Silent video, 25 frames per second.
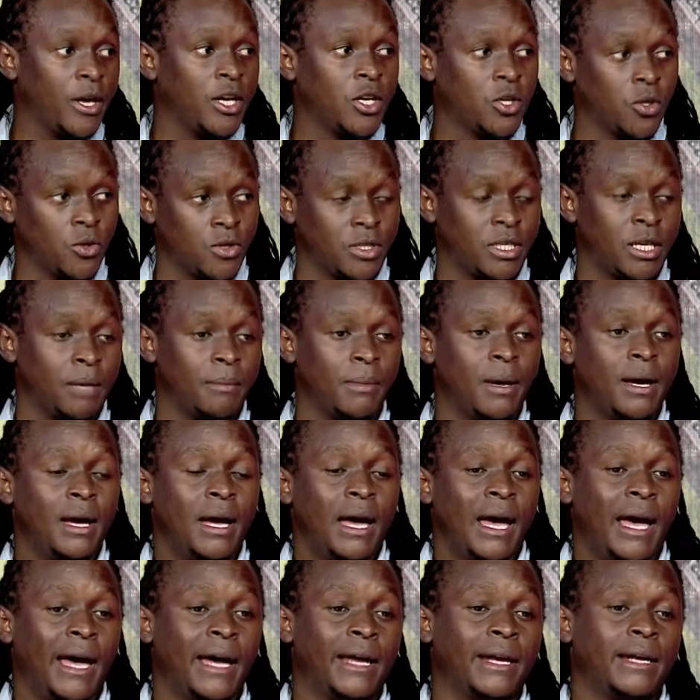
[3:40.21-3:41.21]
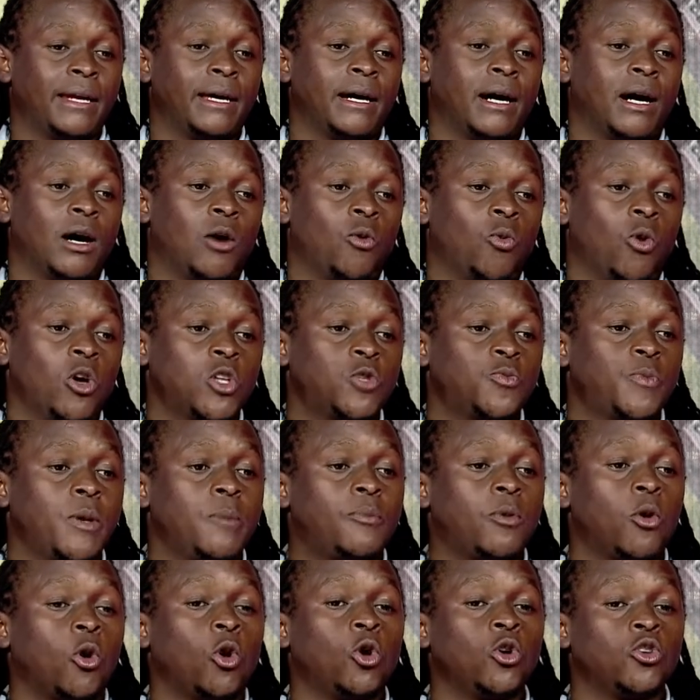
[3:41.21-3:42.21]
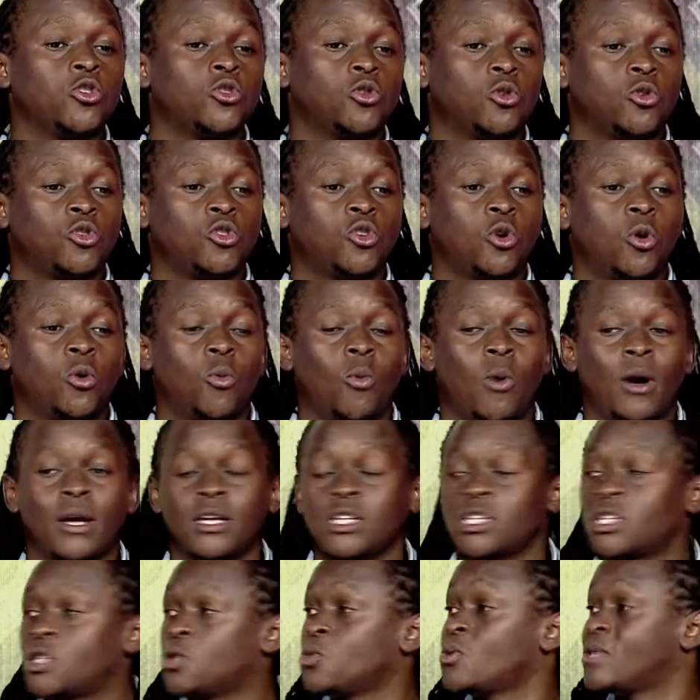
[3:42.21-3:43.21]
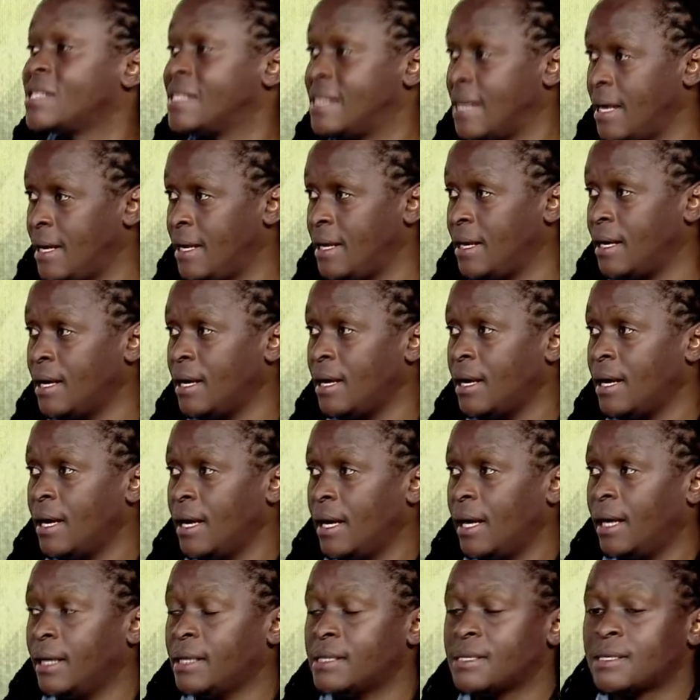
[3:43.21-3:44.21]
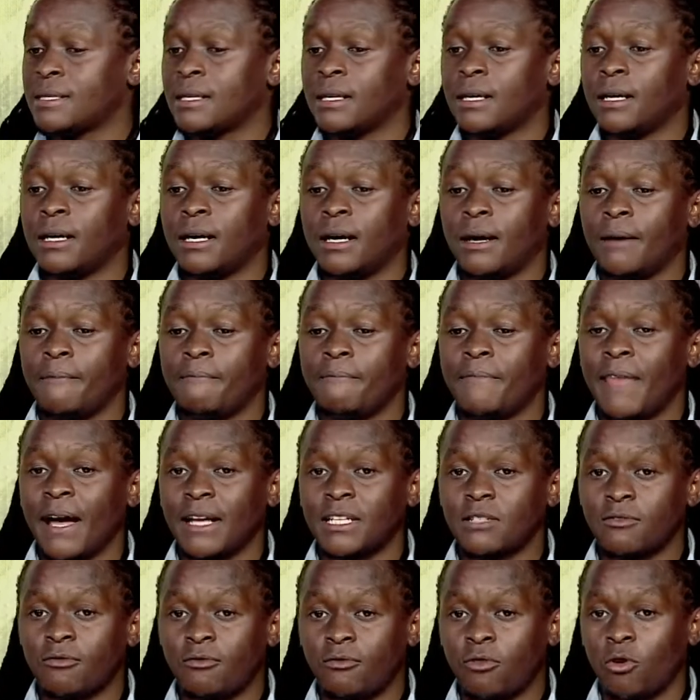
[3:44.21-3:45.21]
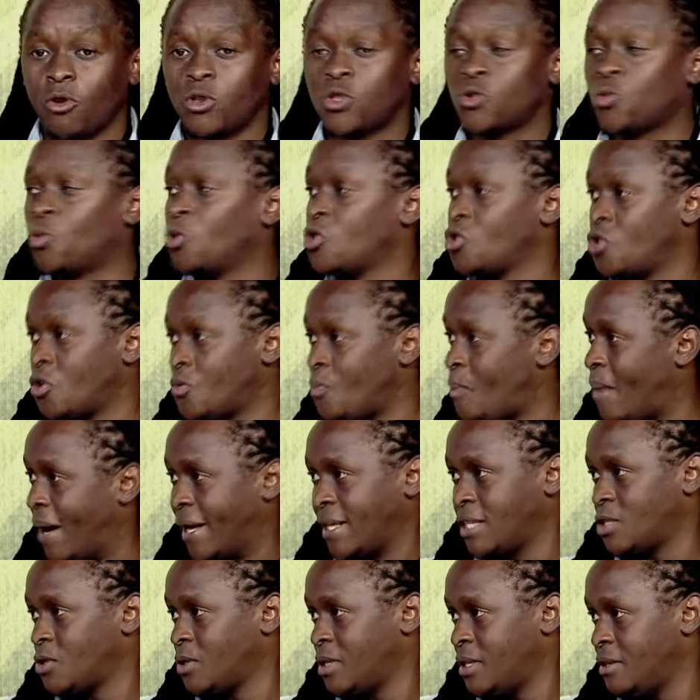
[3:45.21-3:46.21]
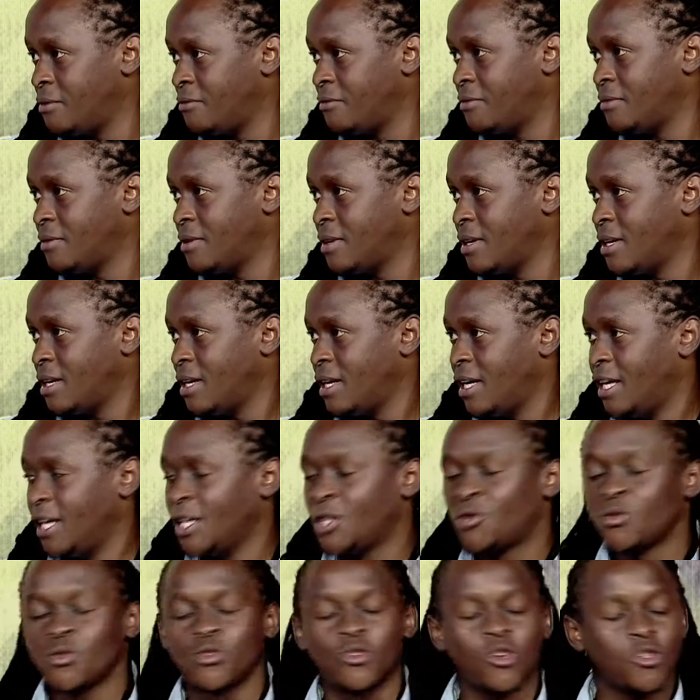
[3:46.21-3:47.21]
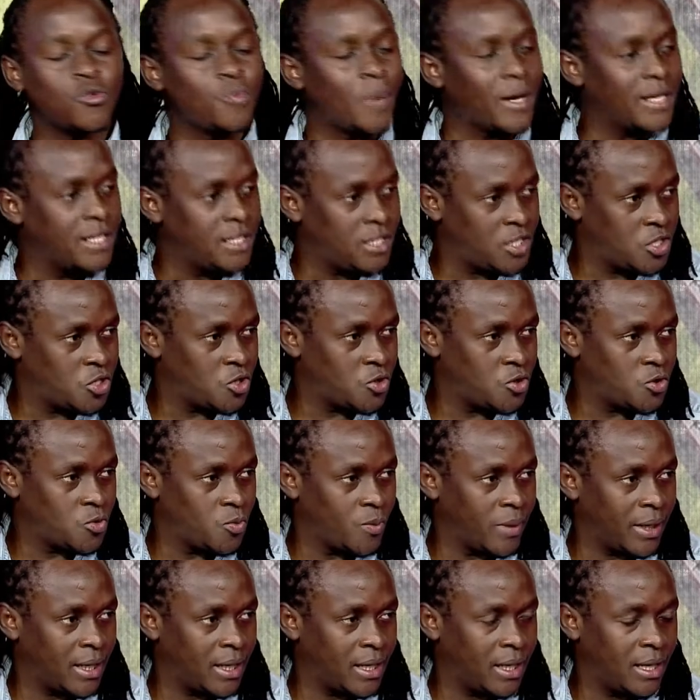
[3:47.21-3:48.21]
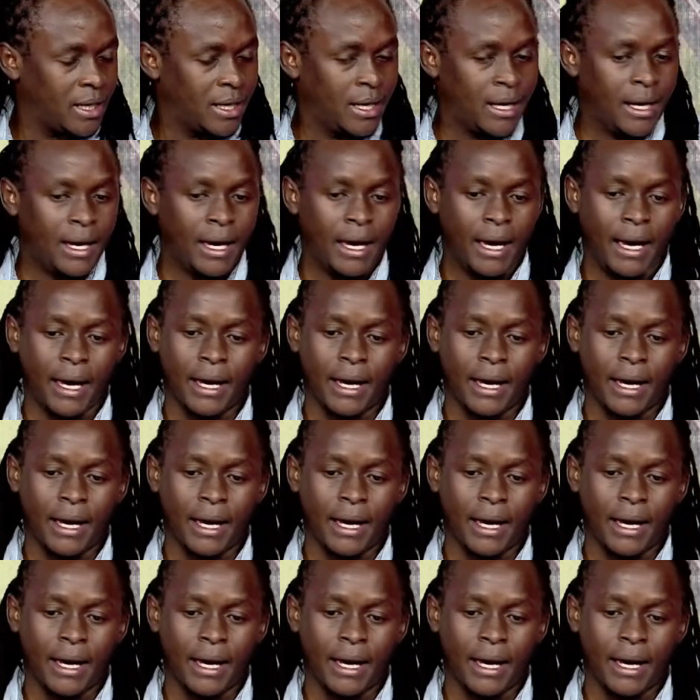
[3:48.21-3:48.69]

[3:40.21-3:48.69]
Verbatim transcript: endorse them. Mm-hmm. And uh, what people also don't want to say mm-hmm. is uh, that vote was not mine to give. Mm-hmm. It was not my decision to make. Yeah.